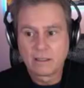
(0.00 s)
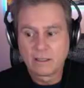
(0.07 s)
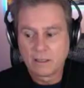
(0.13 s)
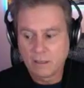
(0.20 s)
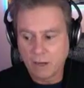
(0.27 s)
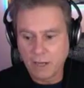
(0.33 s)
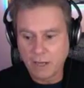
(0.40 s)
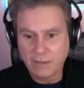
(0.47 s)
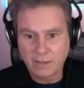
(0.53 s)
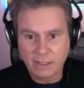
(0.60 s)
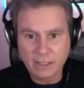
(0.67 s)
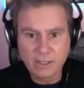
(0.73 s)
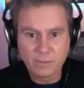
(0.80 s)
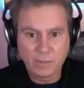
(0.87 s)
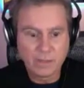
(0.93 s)
caught
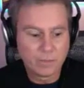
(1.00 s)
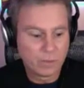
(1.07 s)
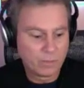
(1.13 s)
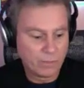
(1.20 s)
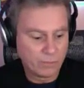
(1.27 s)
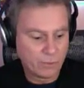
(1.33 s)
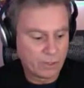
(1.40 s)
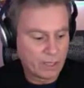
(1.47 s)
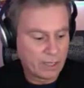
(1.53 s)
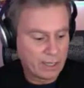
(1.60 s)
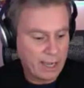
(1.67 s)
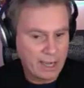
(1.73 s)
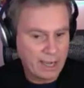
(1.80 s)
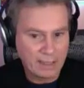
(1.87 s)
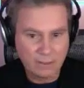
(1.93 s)
these people before they could
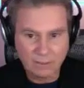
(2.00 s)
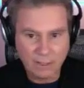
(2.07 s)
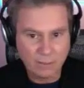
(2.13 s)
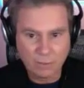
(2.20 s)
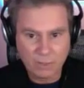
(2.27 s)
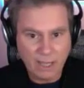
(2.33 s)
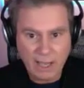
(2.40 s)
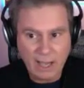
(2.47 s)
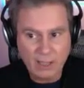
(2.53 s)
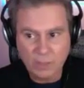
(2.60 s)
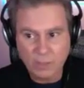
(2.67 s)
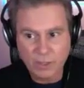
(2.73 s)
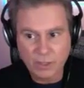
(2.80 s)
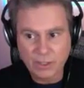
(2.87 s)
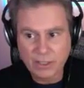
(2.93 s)
act. They catch
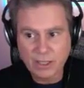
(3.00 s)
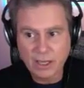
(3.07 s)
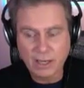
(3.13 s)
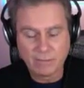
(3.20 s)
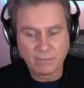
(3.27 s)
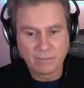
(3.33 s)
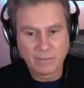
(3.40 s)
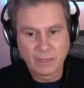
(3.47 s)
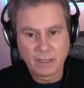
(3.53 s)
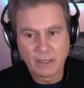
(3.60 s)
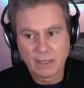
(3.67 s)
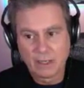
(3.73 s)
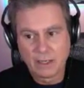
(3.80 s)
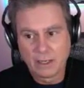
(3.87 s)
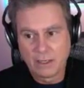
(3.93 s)
them all the time.
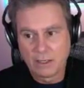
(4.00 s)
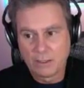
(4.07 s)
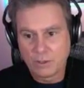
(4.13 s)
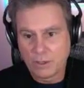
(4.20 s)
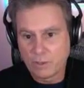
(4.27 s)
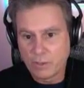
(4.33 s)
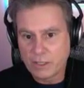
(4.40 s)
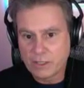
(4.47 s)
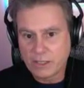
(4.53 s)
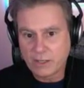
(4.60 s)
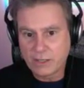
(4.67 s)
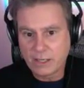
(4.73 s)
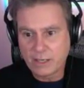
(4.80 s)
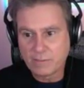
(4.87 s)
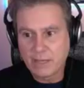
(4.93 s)
So I don't want to sound
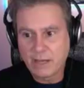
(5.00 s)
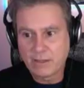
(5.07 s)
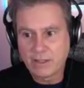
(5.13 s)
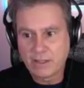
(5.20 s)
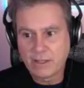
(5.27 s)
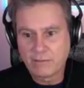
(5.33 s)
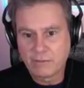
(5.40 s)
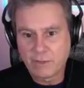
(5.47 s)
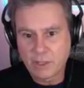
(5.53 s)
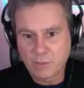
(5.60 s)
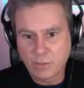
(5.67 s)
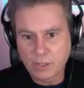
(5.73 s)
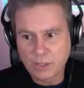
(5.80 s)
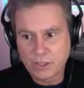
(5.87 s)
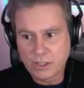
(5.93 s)
like I'm down on them for this,
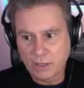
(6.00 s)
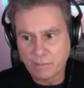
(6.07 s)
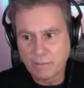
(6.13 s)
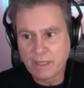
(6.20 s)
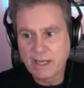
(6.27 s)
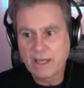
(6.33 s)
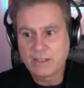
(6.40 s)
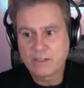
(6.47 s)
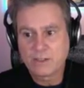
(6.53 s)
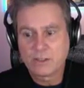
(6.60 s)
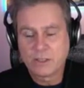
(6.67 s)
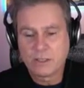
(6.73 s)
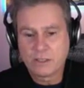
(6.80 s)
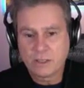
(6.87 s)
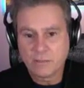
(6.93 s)
but somebody has
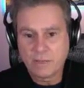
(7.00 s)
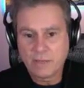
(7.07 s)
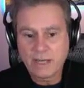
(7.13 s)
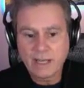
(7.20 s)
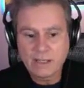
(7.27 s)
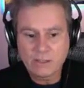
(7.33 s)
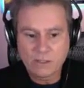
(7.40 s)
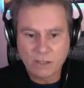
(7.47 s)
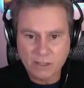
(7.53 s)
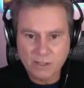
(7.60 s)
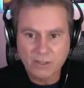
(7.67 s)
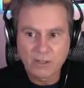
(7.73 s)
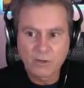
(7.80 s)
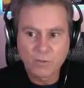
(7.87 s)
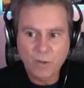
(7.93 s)

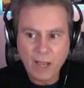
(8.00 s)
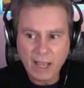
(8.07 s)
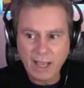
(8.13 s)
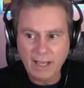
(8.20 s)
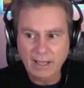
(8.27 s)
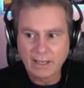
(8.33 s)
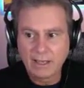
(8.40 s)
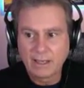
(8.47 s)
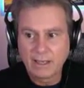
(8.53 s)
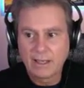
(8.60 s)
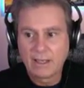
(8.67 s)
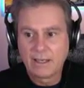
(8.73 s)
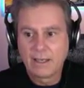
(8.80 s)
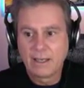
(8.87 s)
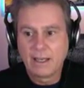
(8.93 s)
lost their way.
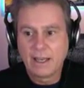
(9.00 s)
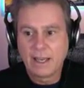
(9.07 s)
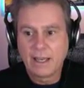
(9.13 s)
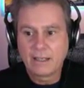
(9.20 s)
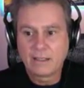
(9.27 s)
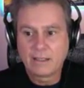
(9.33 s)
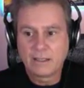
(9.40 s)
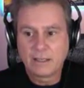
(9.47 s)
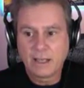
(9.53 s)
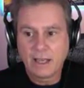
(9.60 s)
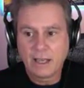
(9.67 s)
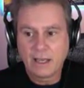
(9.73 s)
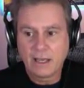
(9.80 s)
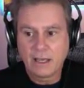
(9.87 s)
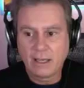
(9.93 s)
And
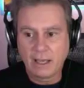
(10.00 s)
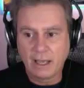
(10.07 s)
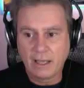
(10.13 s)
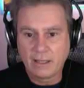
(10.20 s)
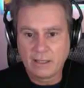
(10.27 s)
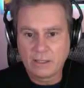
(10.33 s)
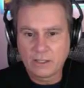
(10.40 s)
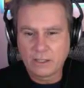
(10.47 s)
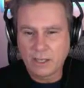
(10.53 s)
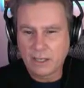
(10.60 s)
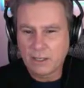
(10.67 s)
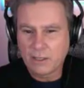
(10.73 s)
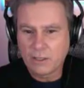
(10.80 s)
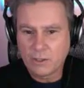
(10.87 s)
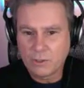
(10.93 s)
this is not
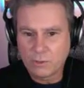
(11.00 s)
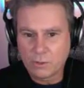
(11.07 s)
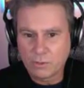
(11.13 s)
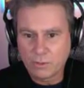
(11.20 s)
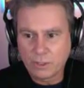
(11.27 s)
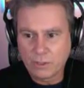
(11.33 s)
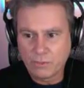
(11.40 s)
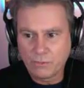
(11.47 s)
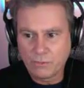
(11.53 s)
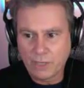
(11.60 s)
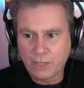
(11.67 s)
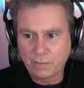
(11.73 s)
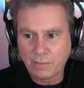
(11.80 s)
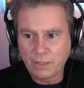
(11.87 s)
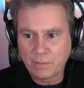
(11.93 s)
unusual when you
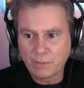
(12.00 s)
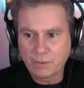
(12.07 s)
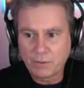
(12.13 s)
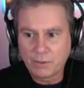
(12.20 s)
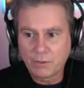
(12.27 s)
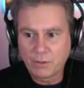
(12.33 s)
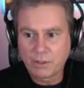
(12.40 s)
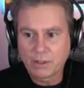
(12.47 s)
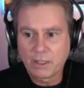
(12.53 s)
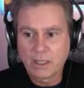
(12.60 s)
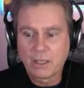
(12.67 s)
find people who